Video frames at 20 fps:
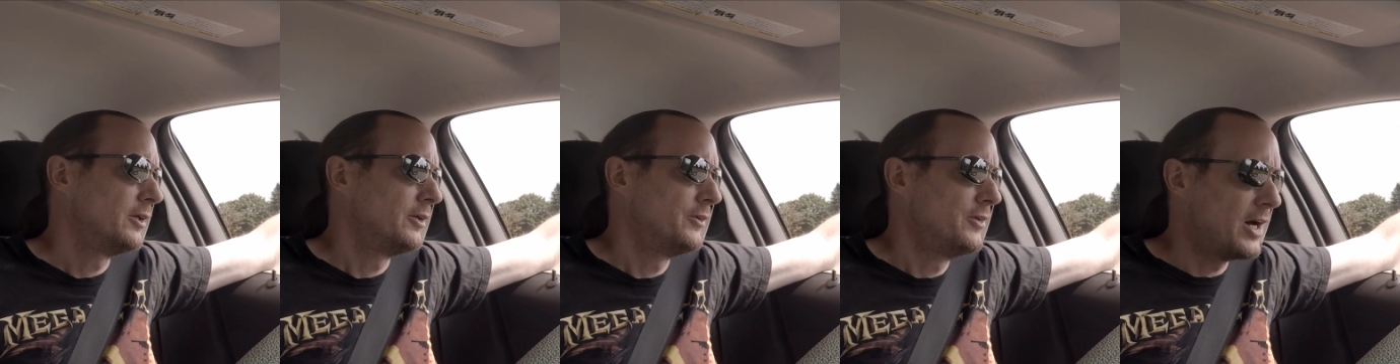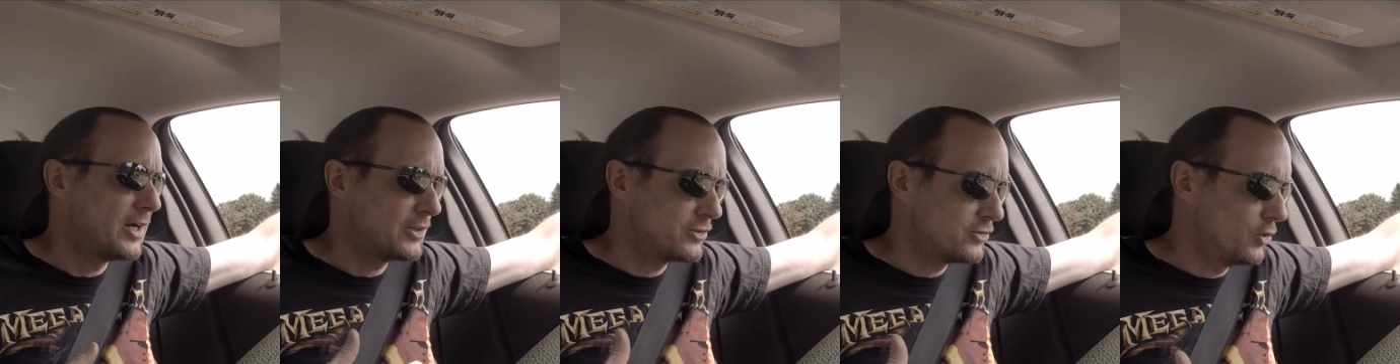
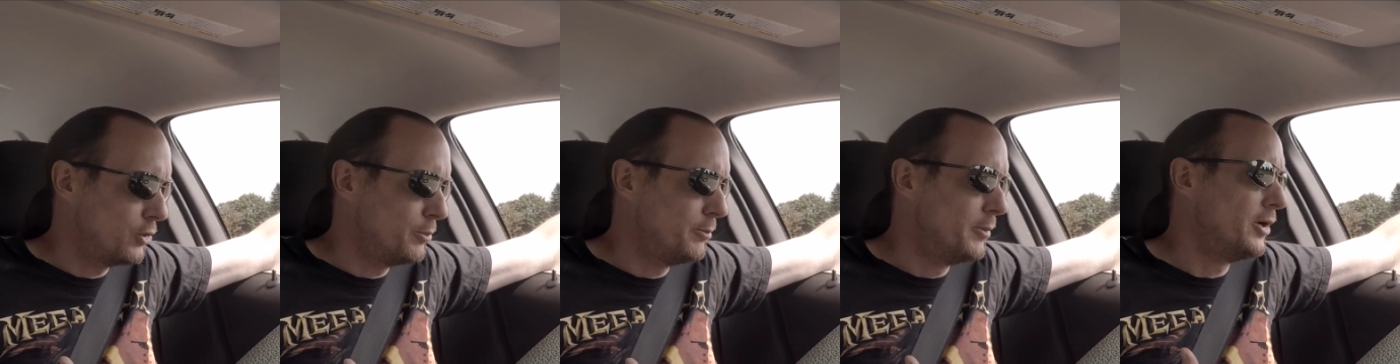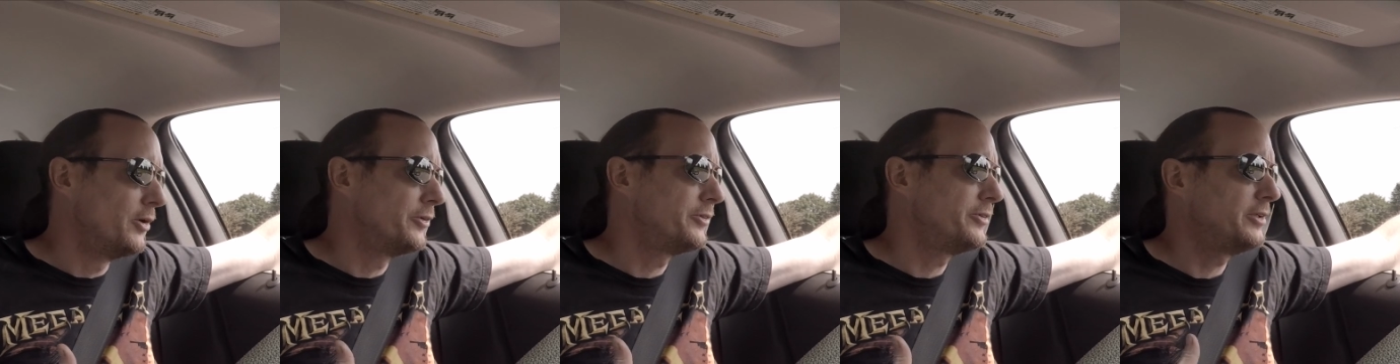not so
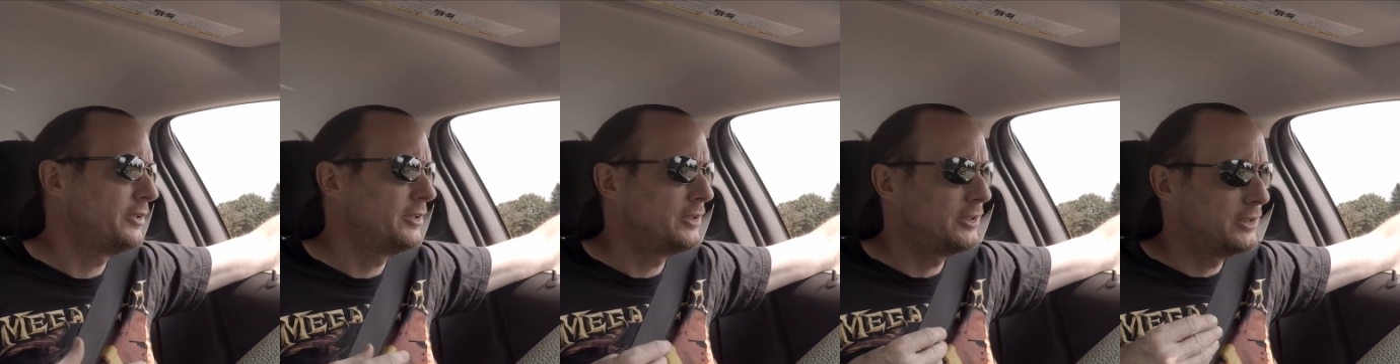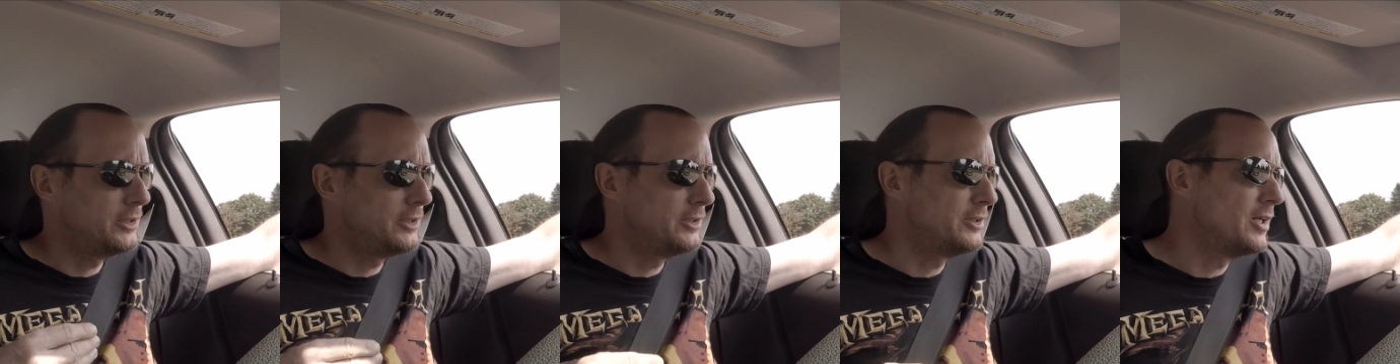
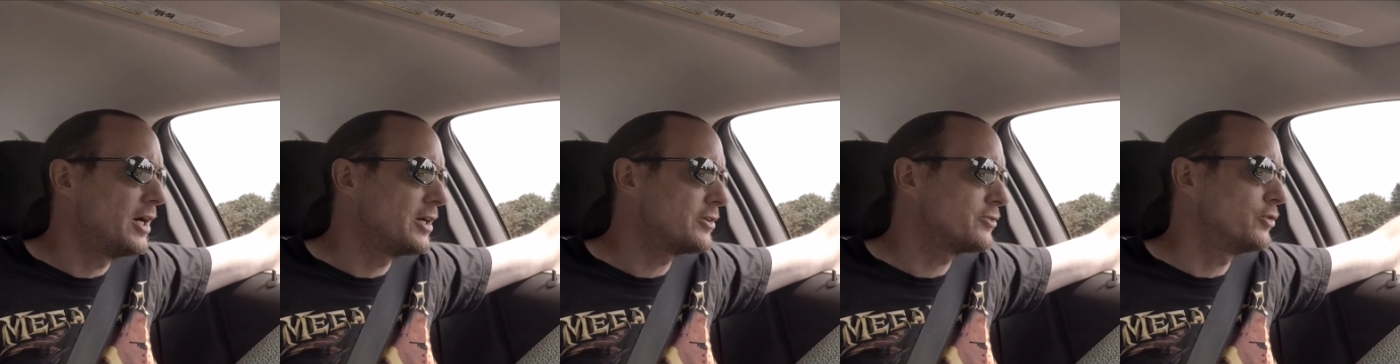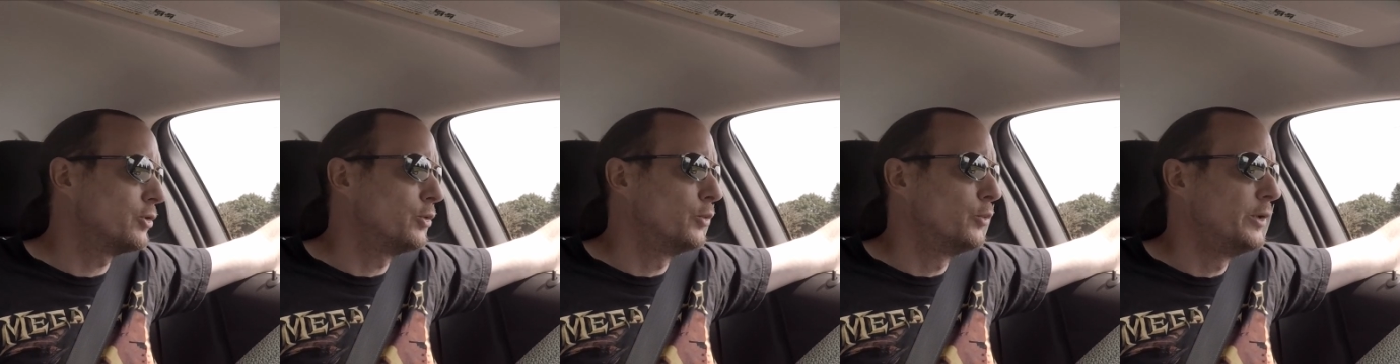malty, not
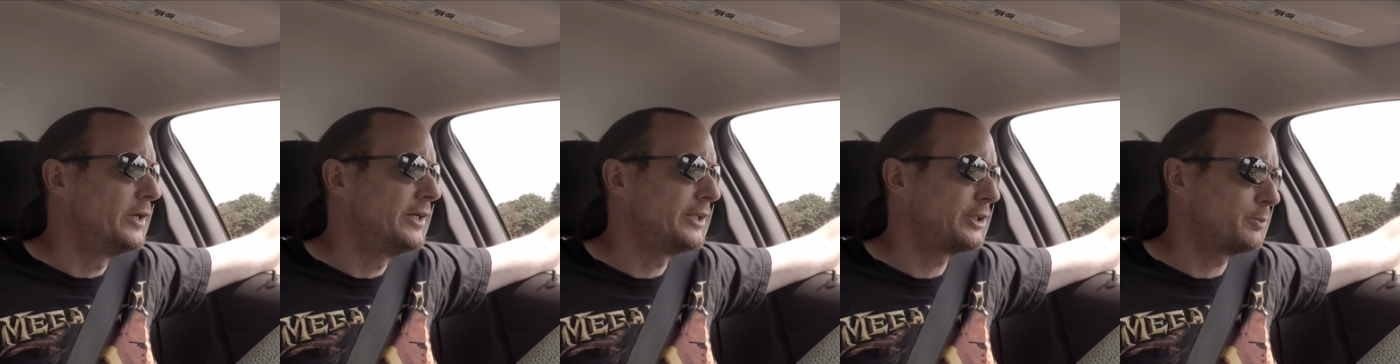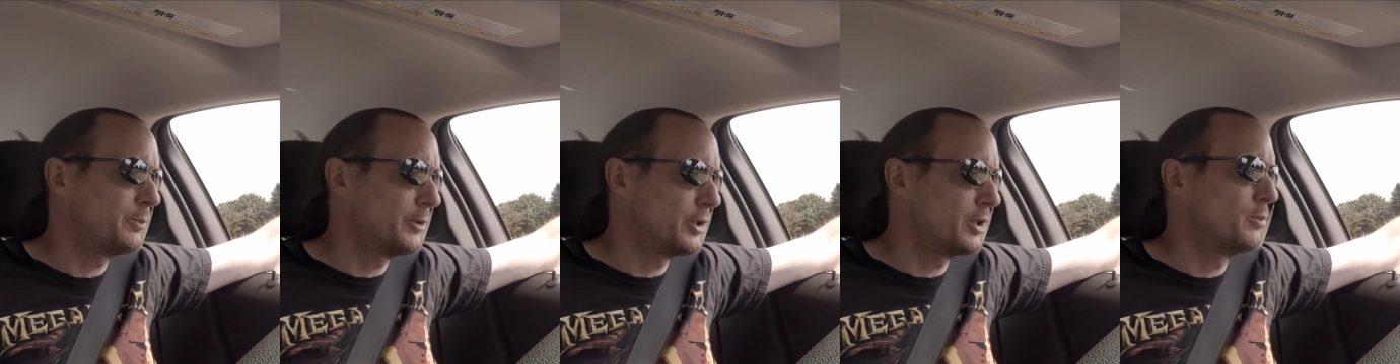so
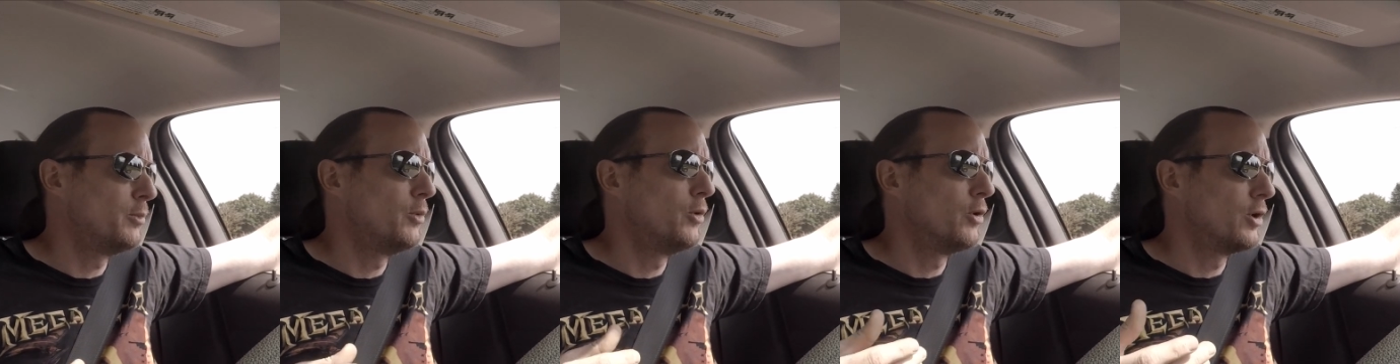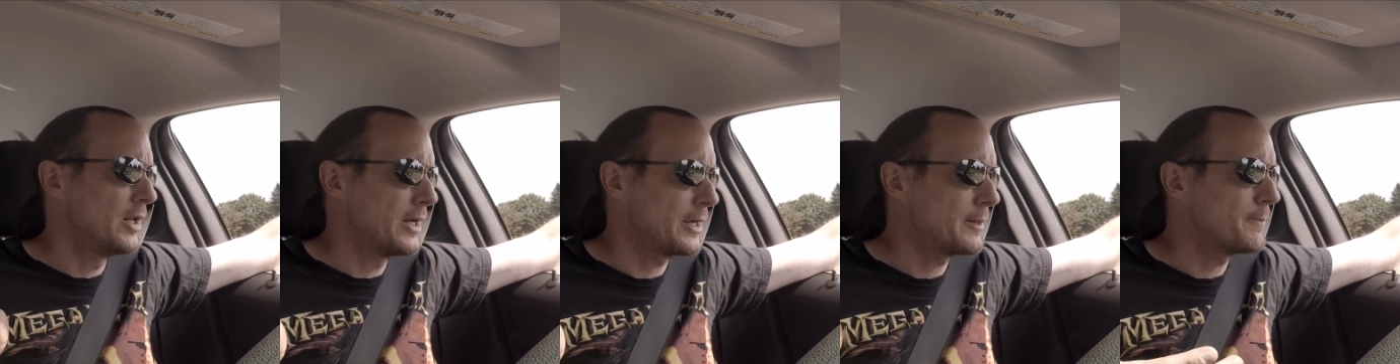rich, but are
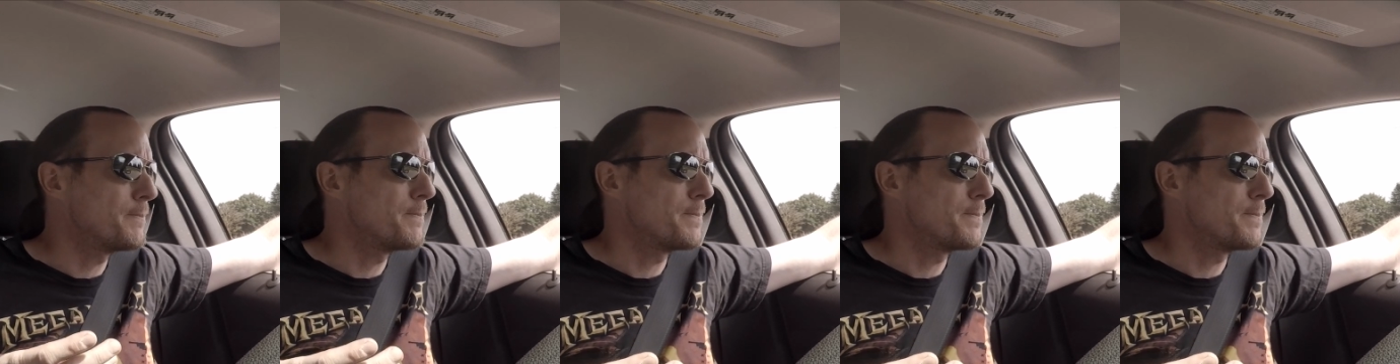more like